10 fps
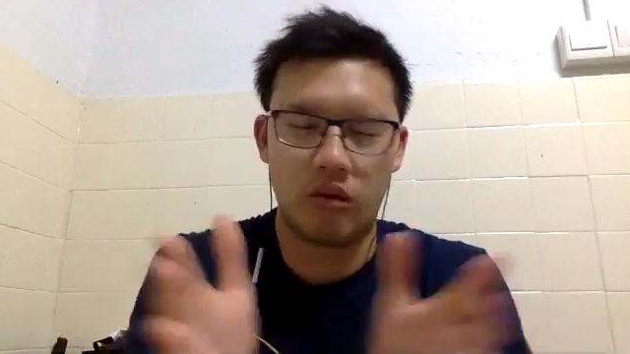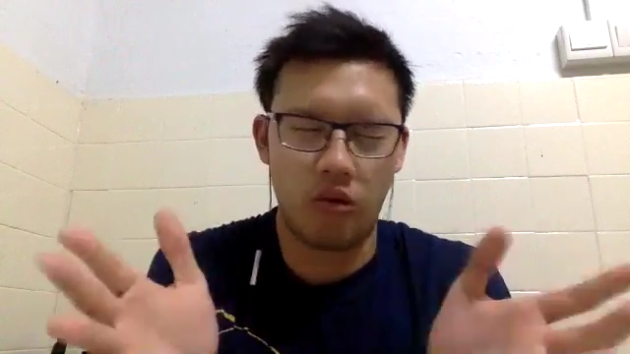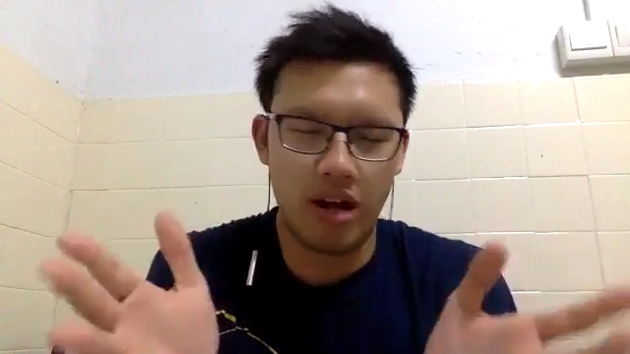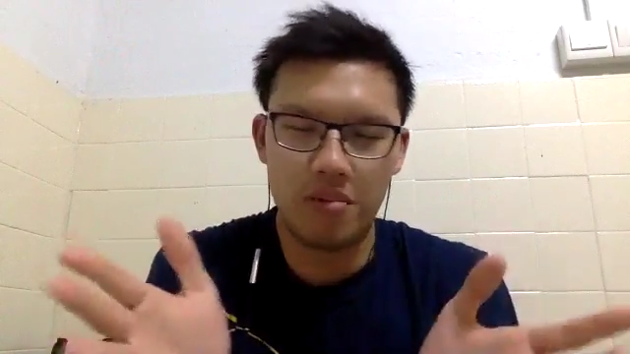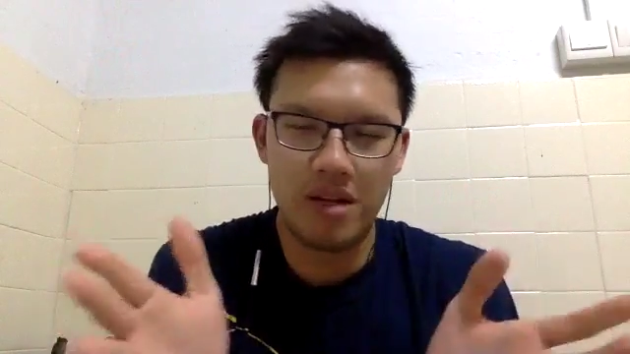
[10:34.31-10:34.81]

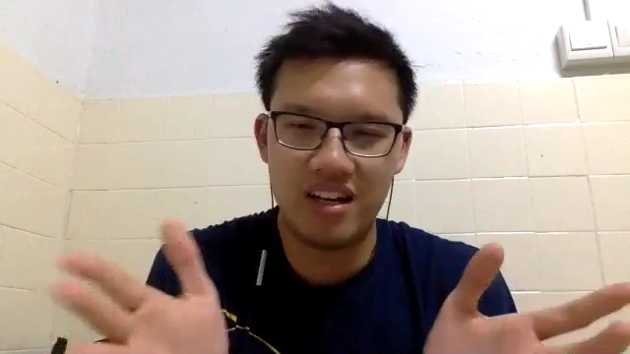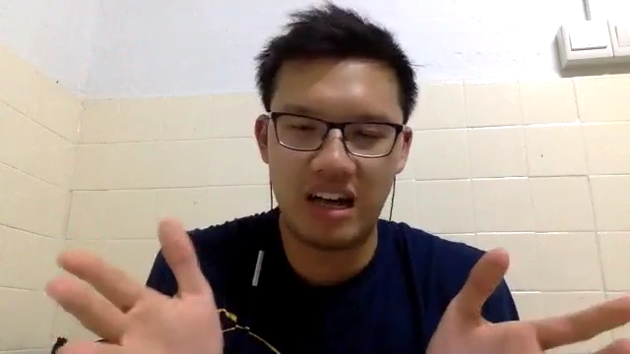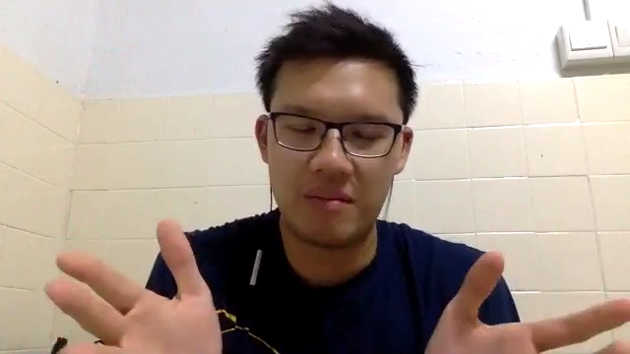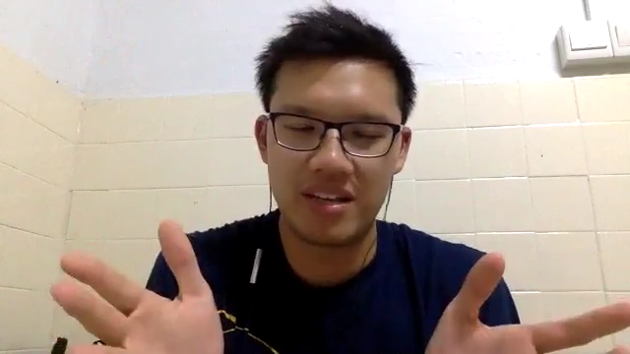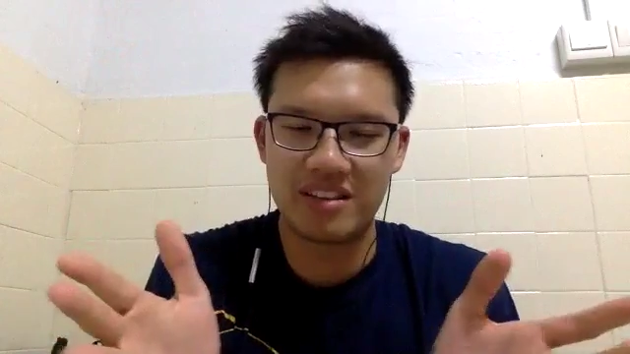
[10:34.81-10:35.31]
what, man?
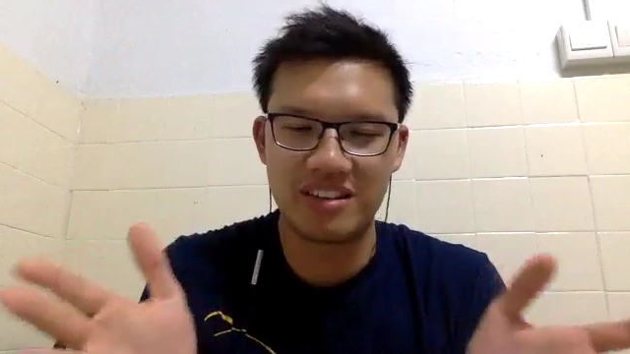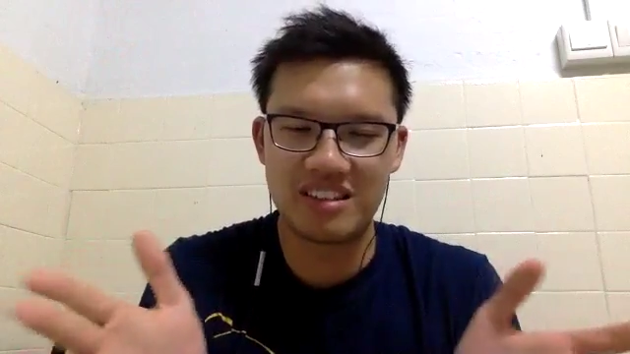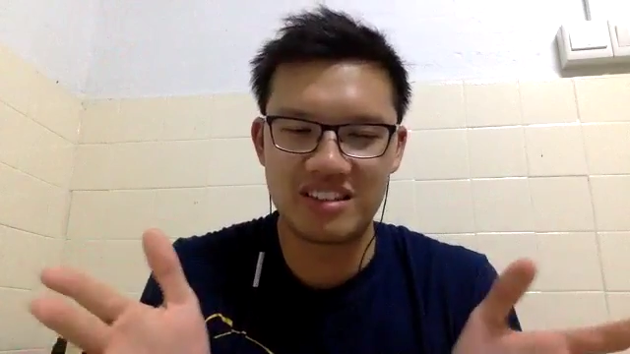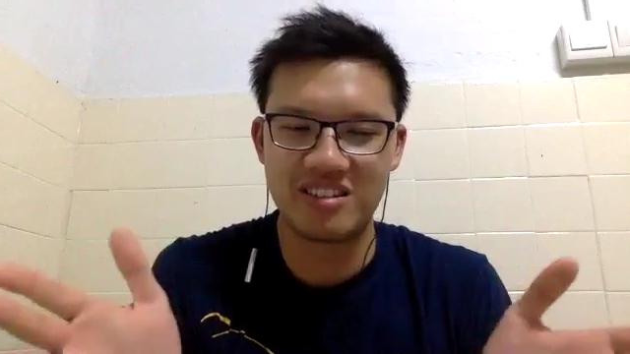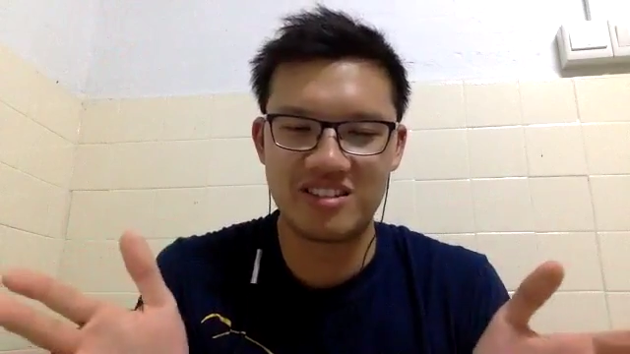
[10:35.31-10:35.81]
I mean,
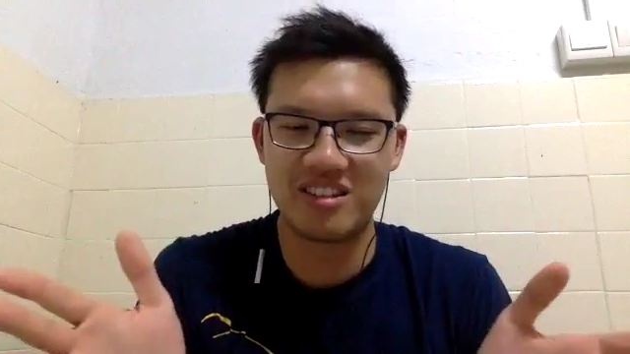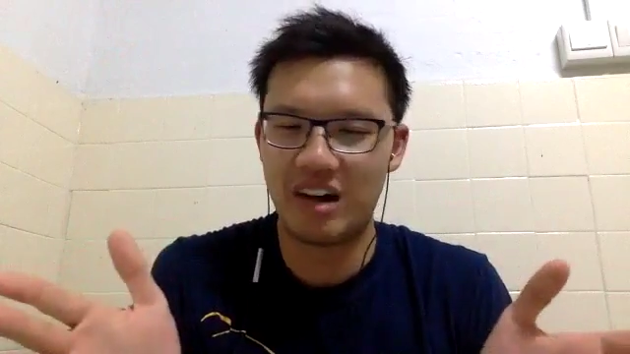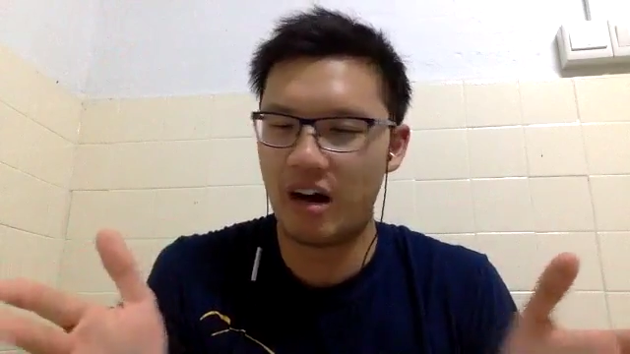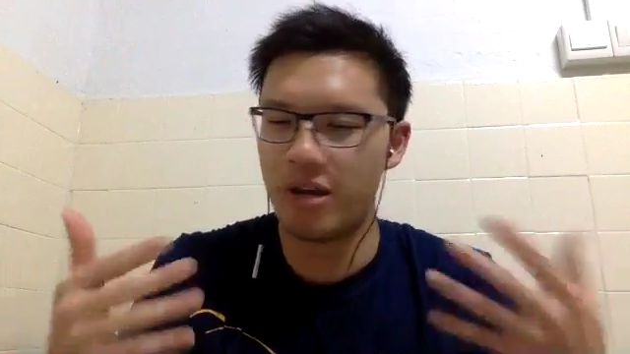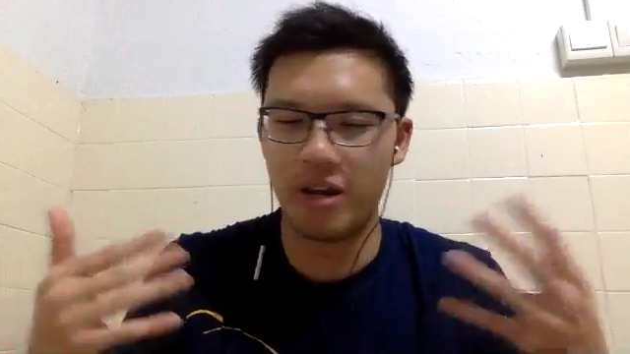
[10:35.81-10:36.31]
so
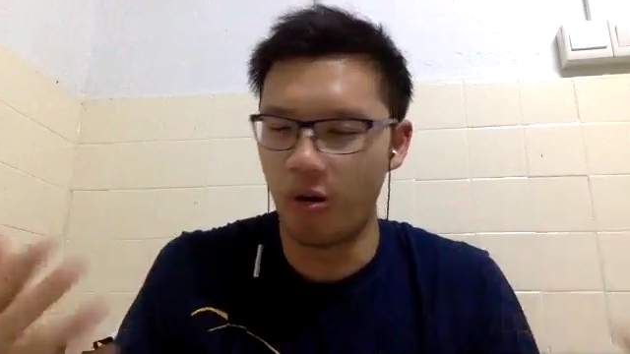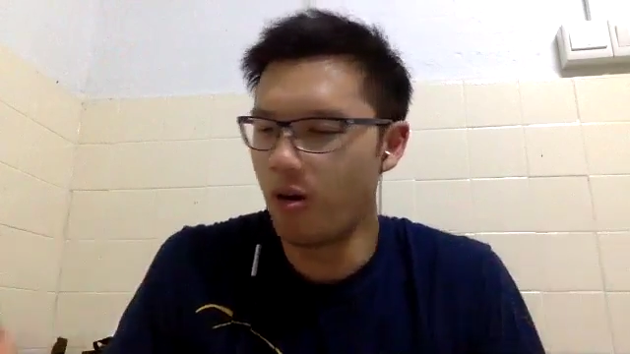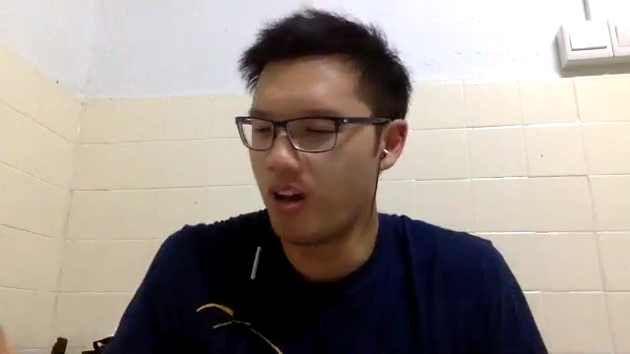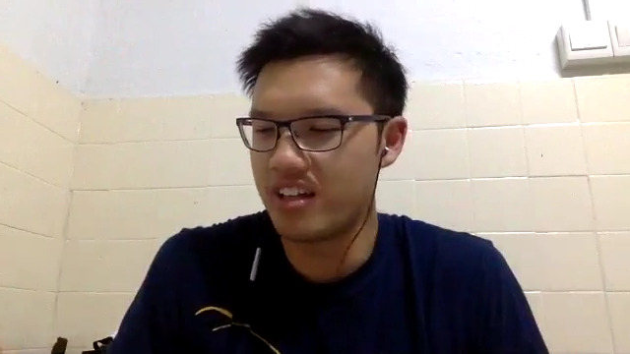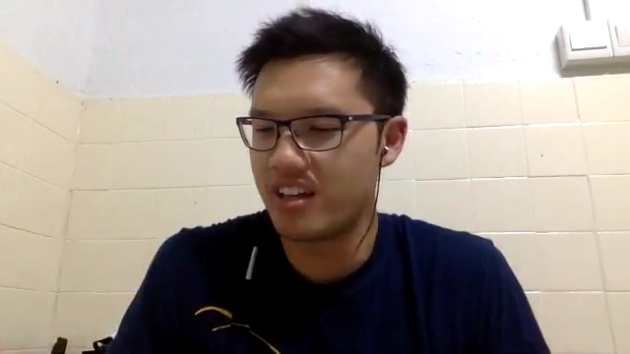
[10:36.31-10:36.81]
are we
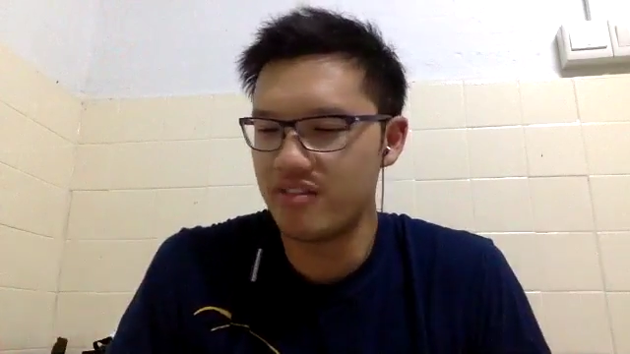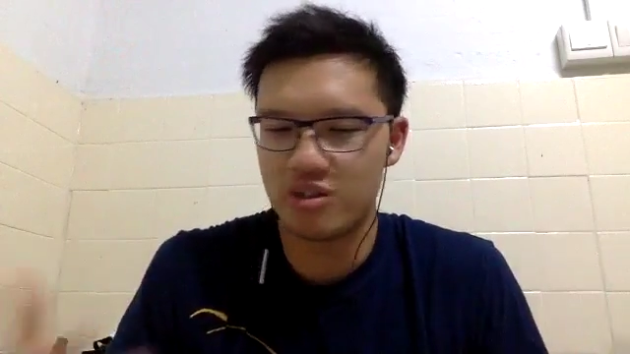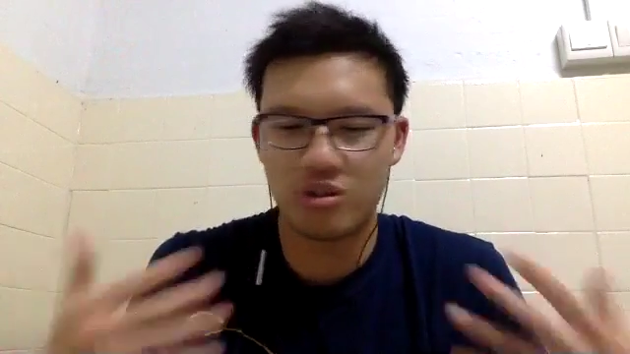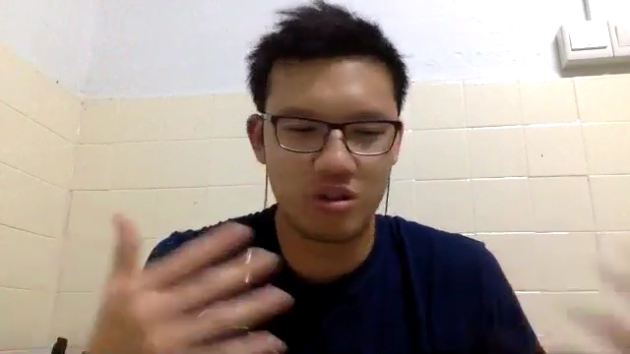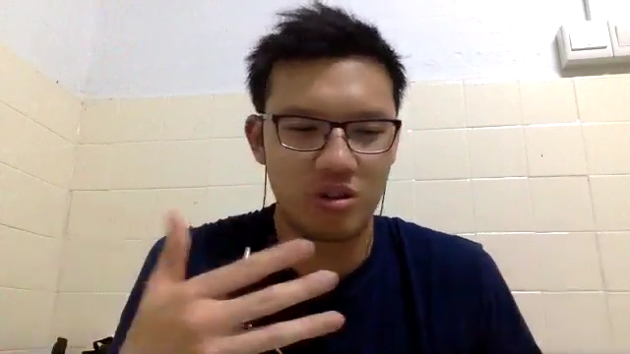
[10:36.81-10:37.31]
all a gift,
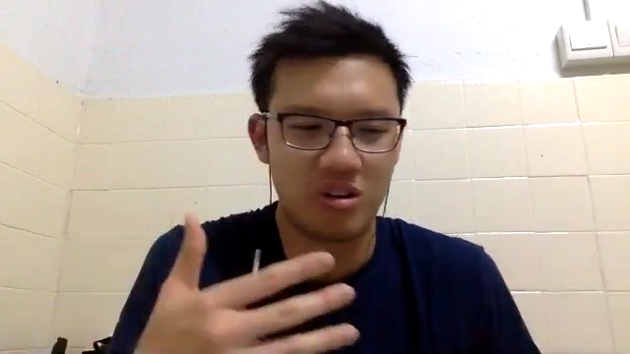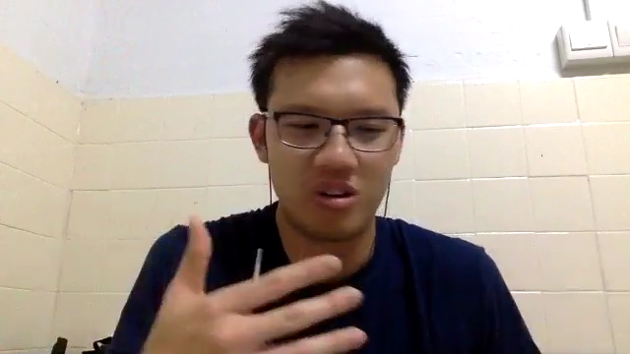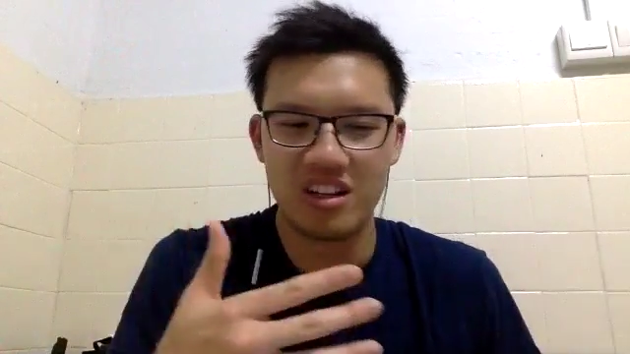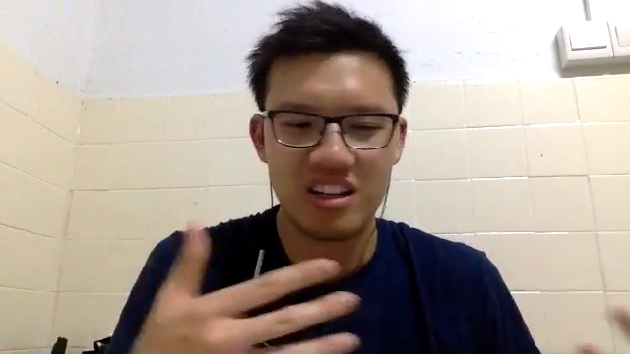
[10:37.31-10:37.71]
or